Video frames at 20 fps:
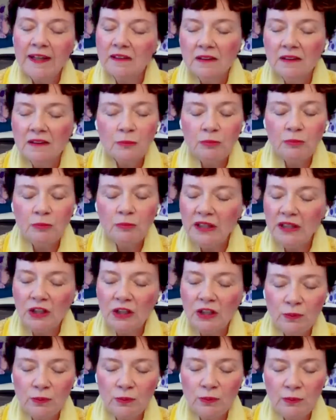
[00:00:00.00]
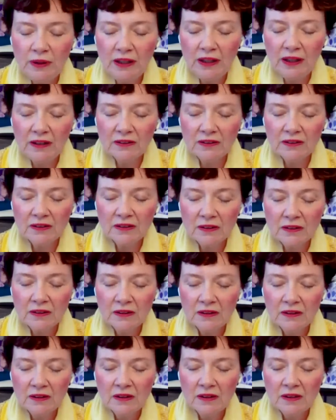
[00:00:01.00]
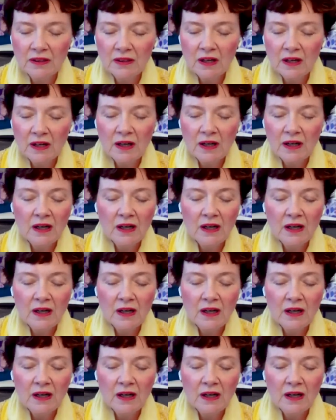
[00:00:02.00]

that many human beings